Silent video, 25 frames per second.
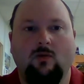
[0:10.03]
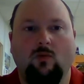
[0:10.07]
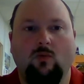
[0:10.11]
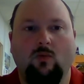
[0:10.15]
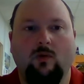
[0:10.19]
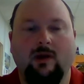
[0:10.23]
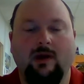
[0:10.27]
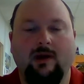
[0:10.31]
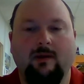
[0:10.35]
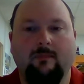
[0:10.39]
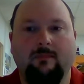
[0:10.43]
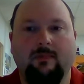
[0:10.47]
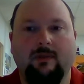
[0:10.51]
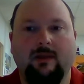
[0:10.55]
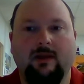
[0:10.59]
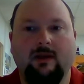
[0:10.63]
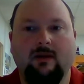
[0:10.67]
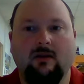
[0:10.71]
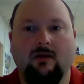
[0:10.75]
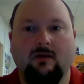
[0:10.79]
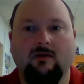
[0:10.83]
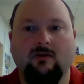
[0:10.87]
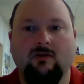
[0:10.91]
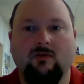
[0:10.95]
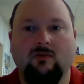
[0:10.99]
What I
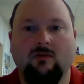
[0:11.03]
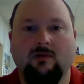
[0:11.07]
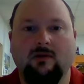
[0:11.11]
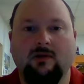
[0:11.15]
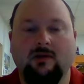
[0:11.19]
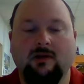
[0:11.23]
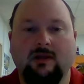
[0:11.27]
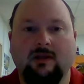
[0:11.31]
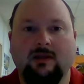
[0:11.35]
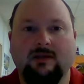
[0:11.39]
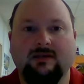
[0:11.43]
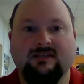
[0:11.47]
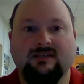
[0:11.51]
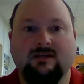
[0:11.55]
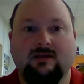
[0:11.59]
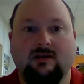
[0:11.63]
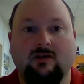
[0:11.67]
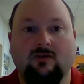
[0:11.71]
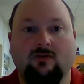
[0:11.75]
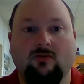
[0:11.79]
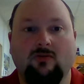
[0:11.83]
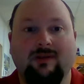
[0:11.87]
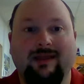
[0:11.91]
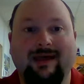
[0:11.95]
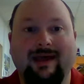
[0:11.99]
planned on doing is
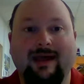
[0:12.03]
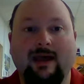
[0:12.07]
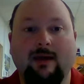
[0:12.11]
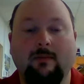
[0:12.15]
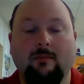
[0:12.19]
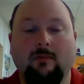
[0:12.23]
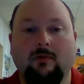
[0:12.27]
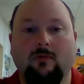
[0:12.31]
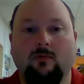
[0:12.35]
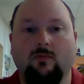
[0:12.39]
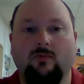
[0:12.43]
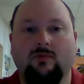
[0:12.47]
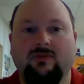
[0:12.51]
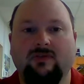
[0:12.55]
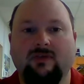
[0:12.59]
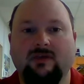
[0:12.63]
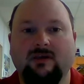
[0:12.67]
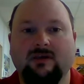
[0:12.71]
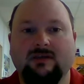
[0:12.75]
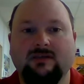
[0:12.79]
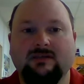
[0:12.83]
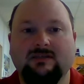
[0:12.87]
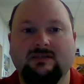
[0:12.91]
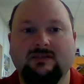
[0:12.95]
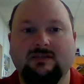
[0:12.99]
another lab with
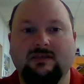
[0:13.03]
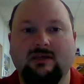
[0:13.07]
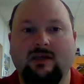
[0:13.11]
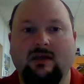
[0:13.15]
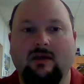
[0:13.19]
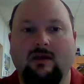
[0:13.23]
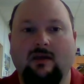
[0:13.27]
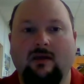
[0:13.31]
this.